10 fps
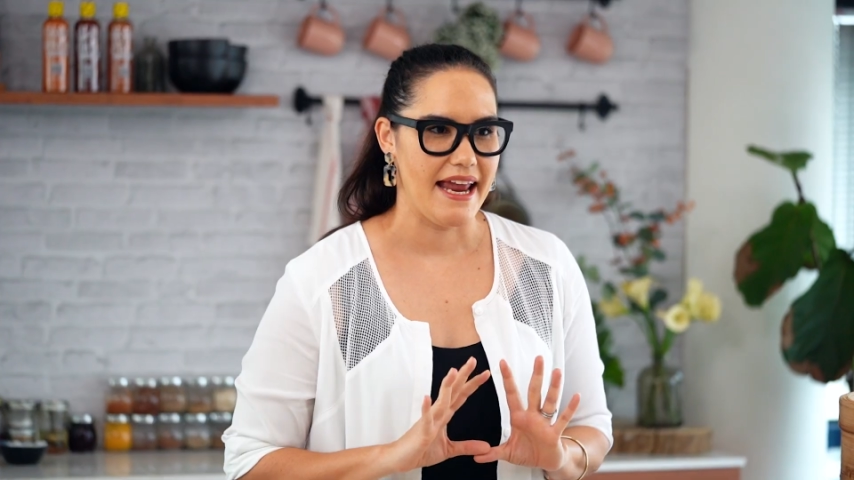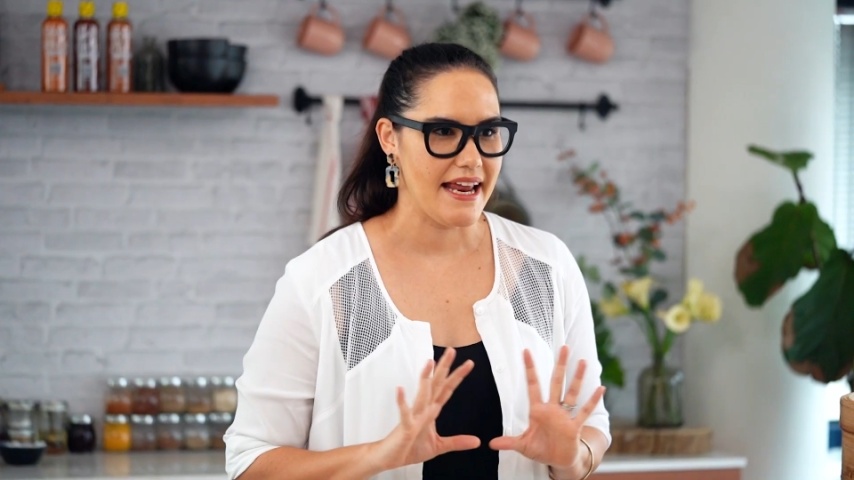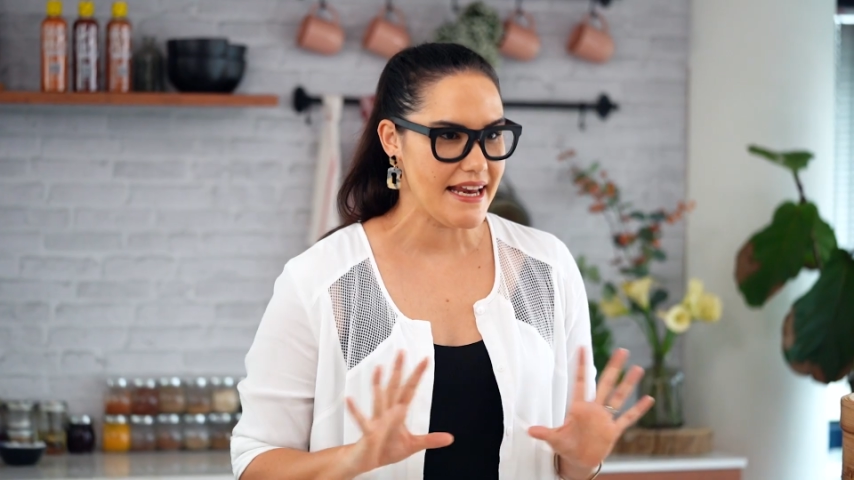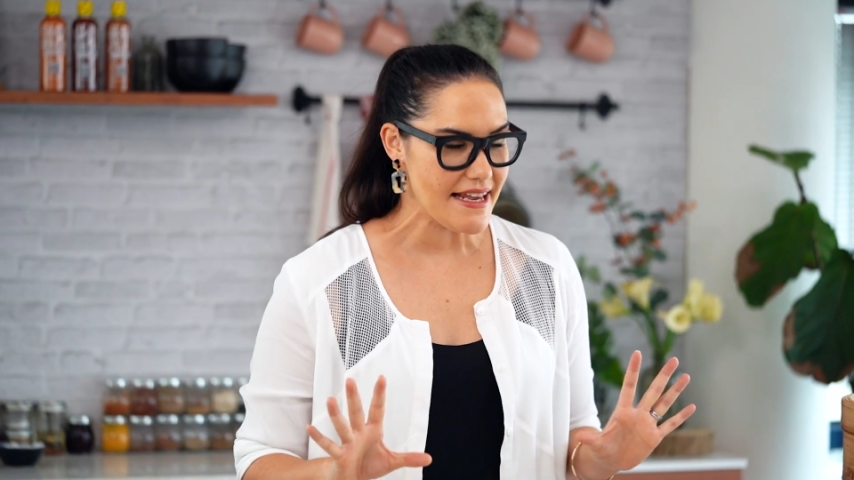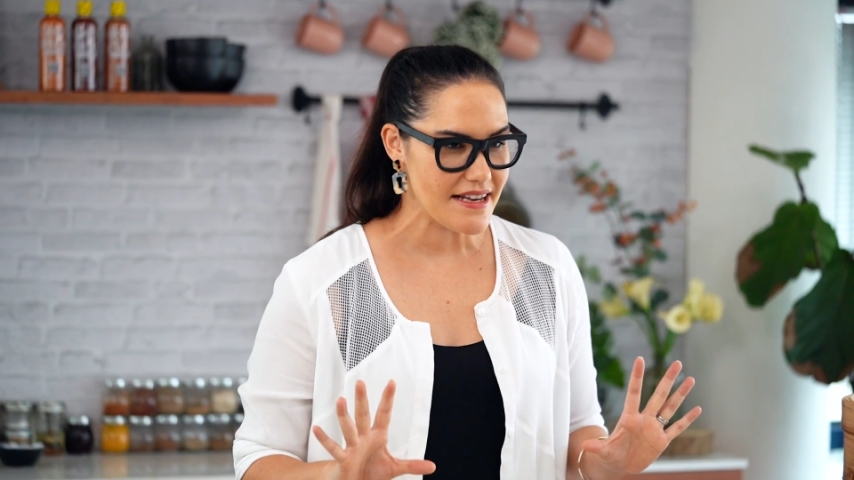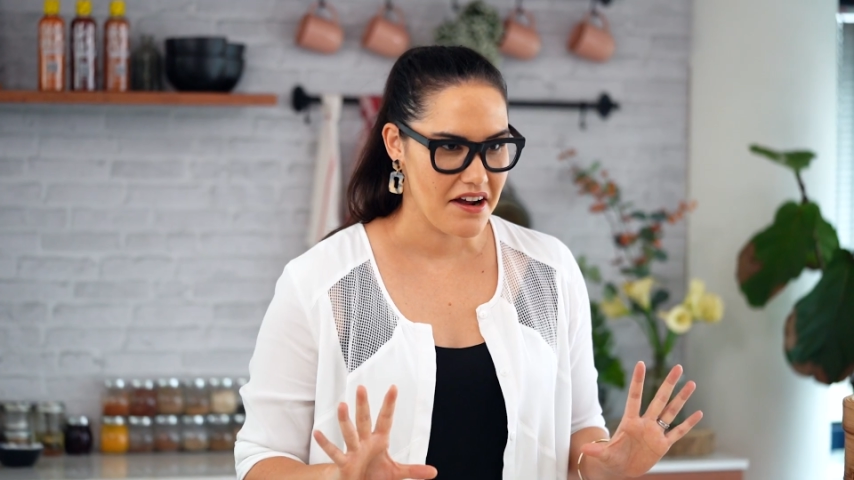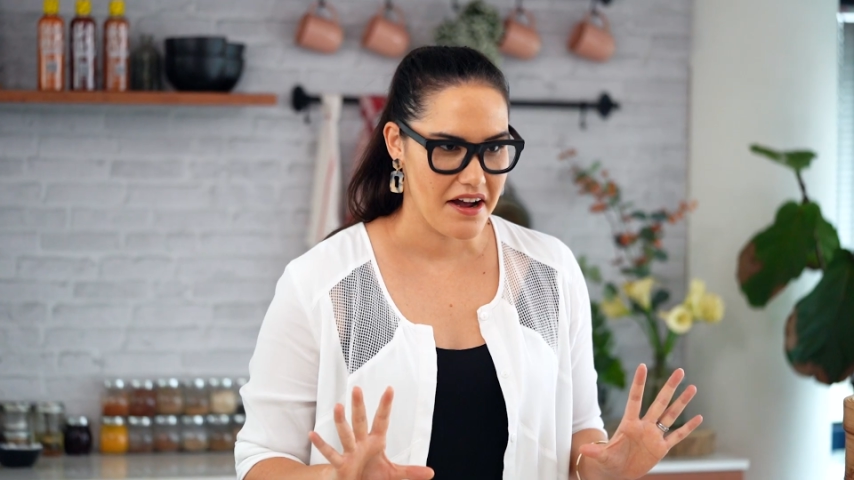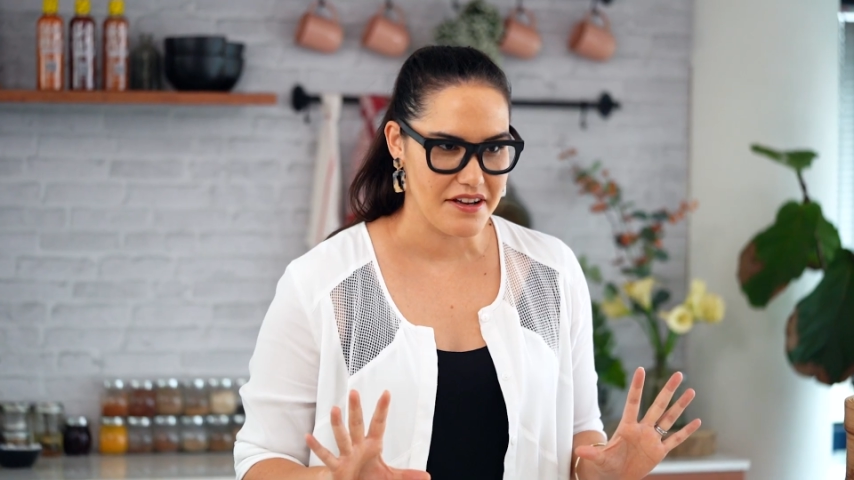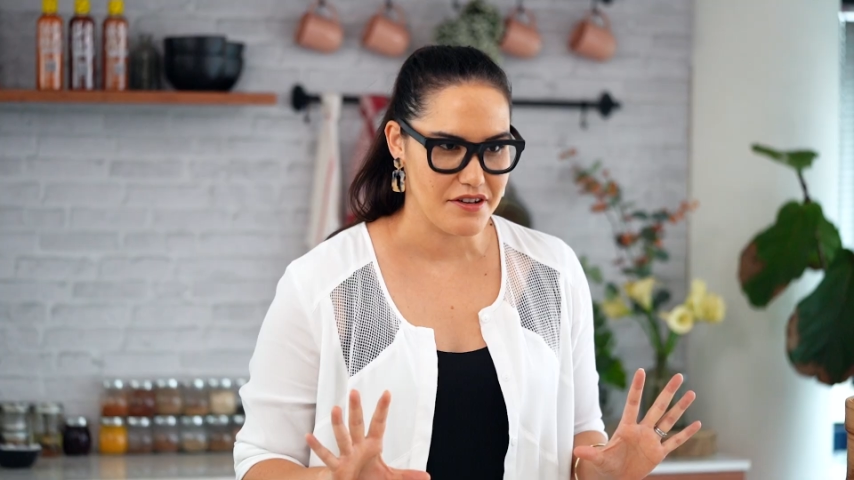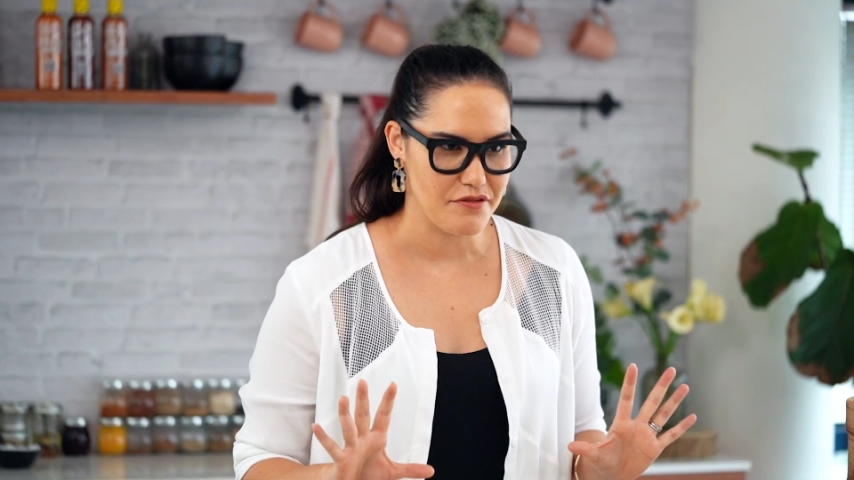Any
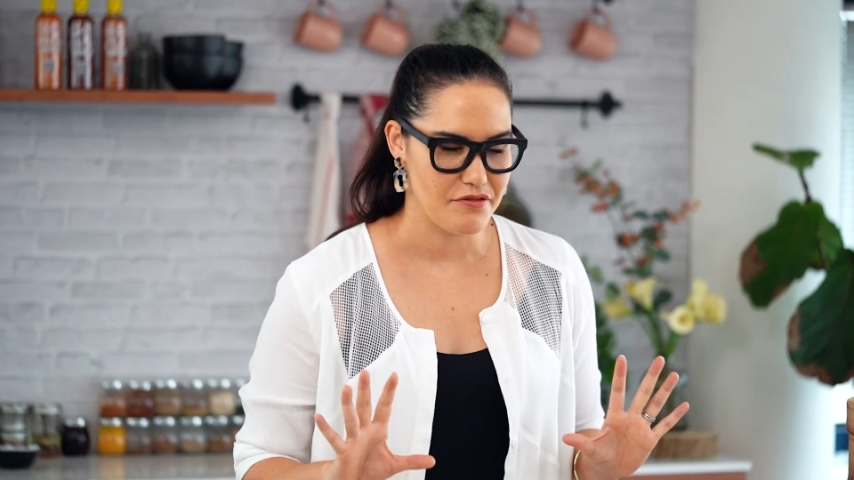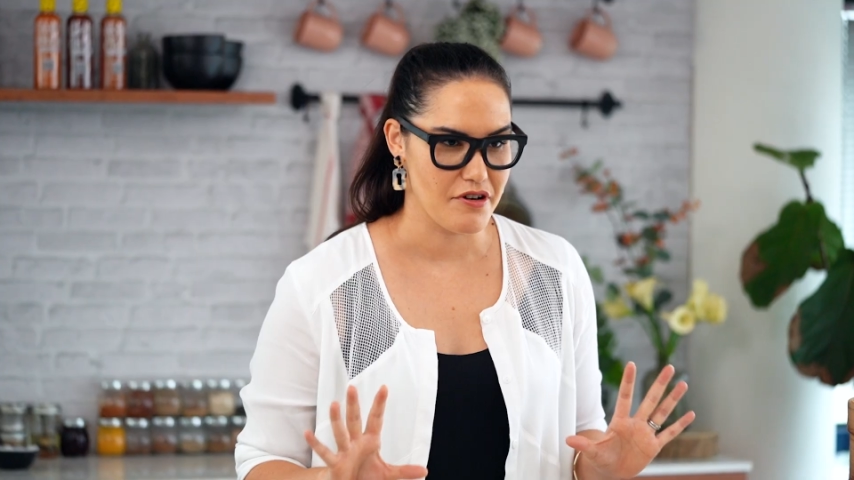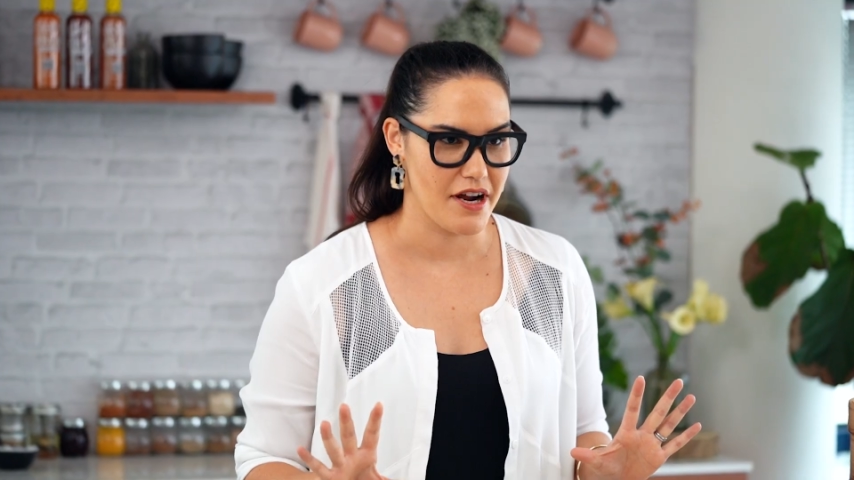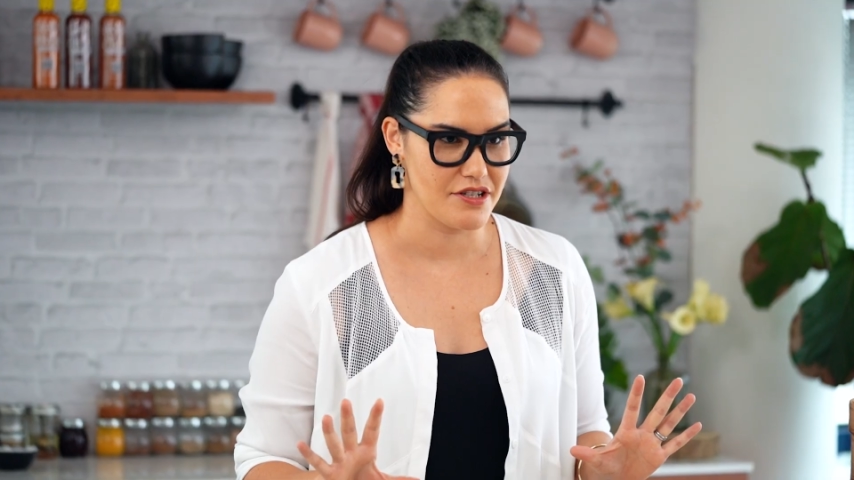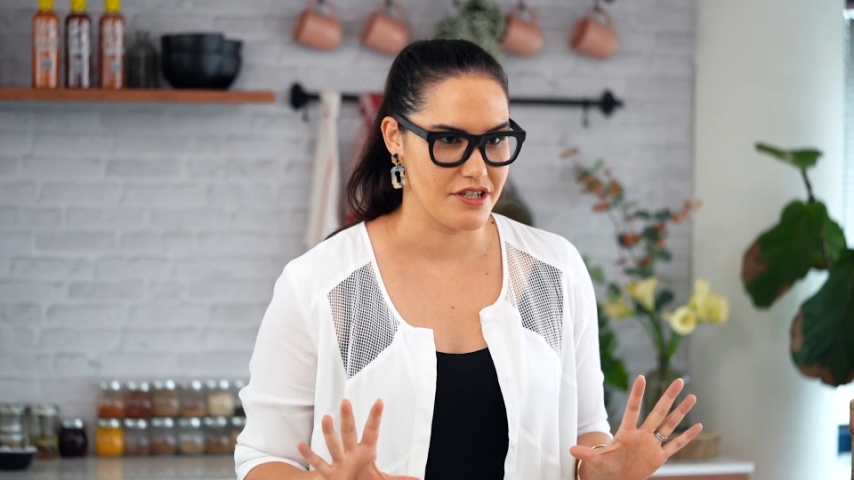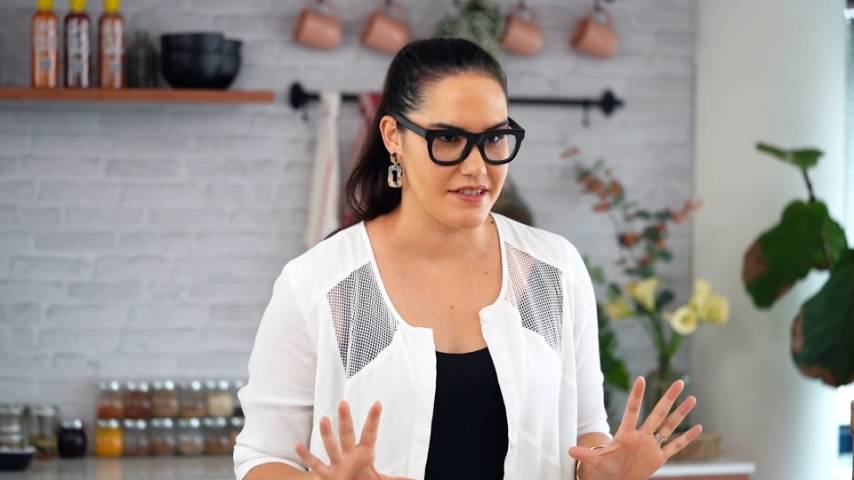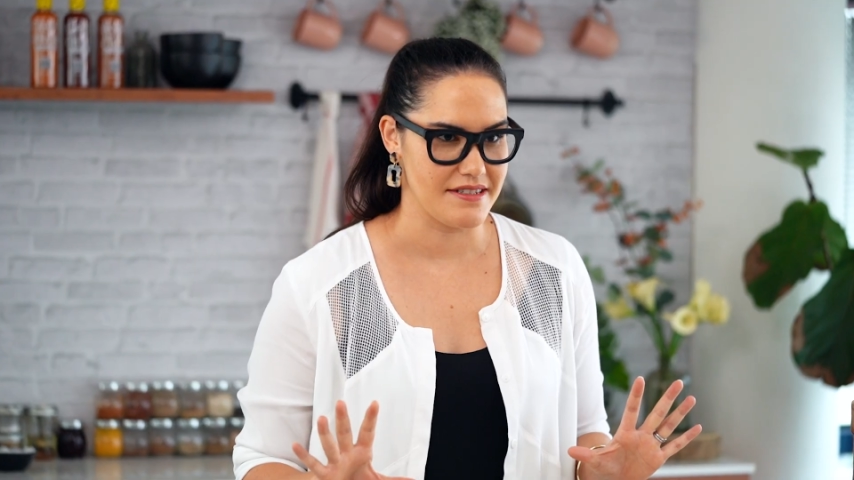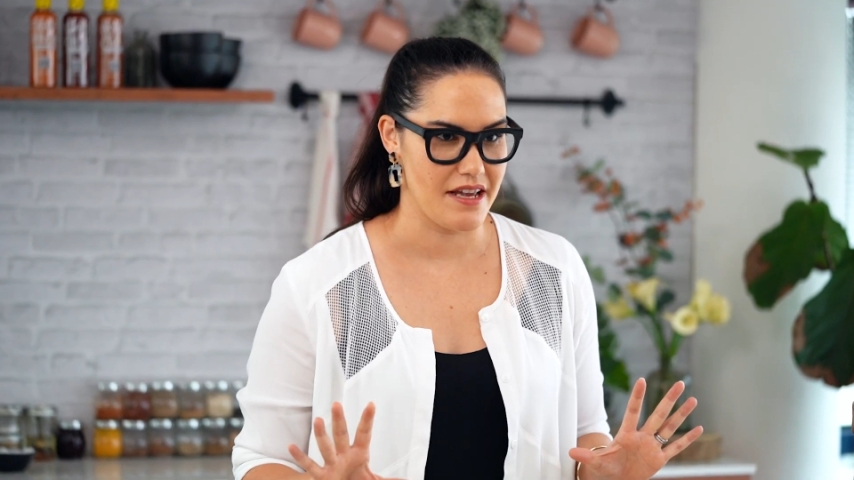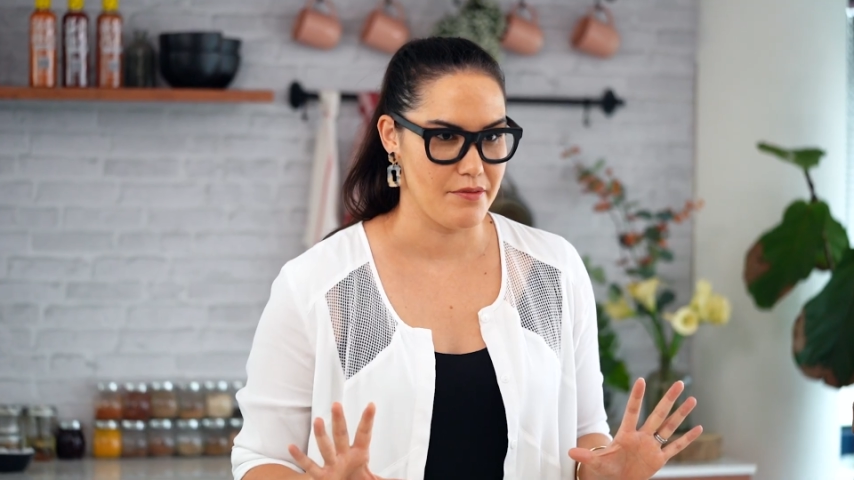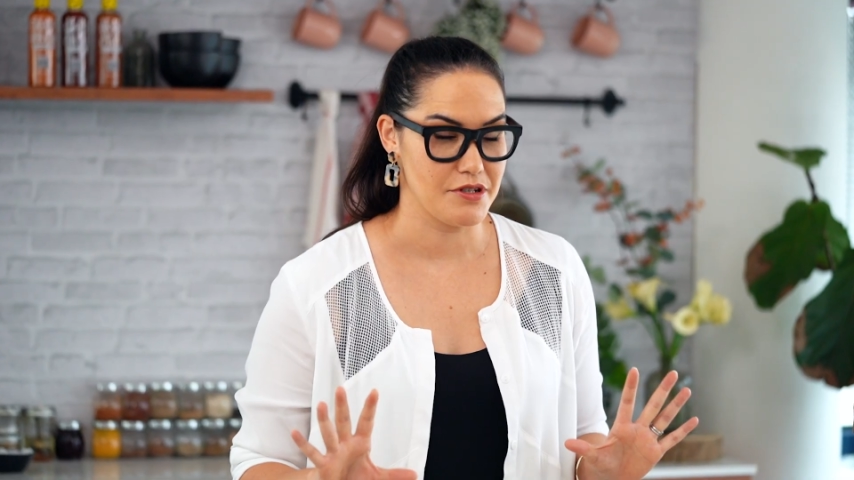kind of fried chicken
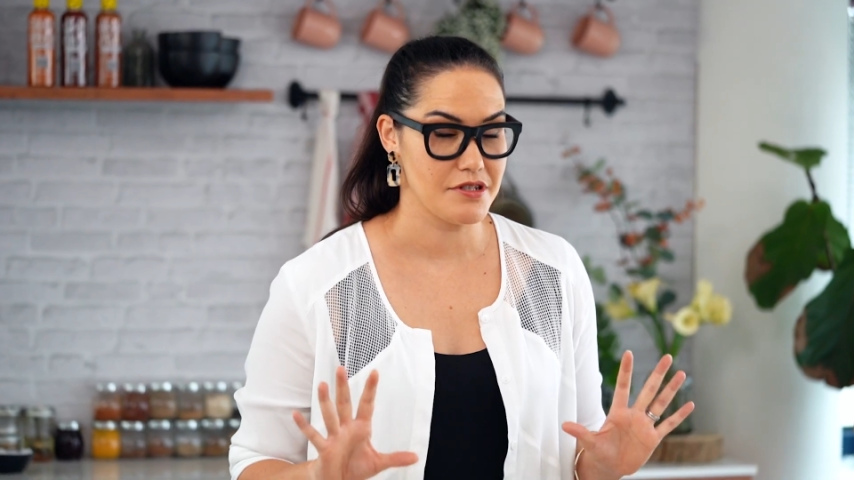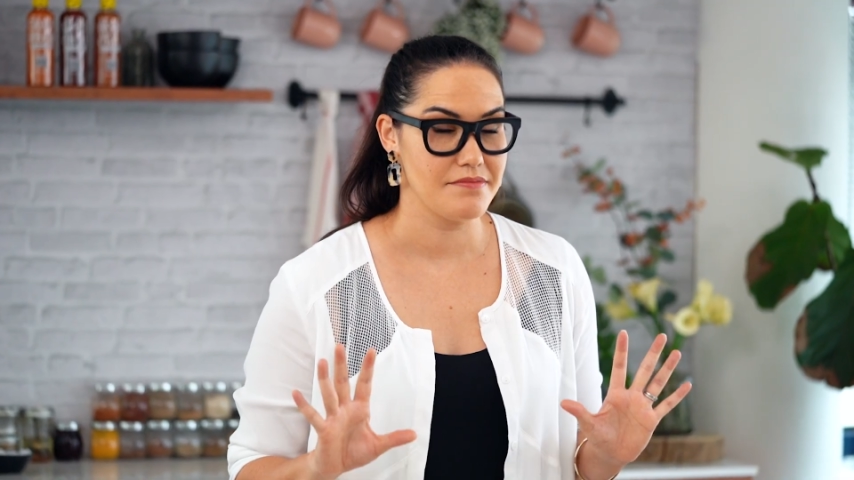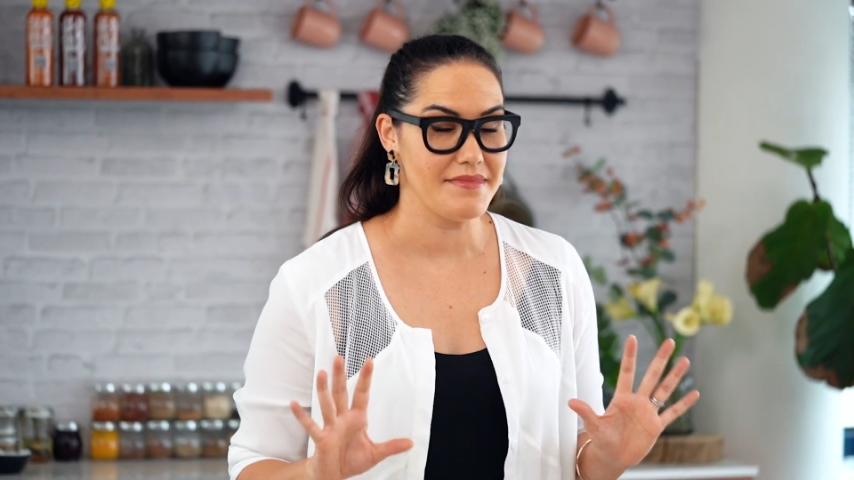sandwich to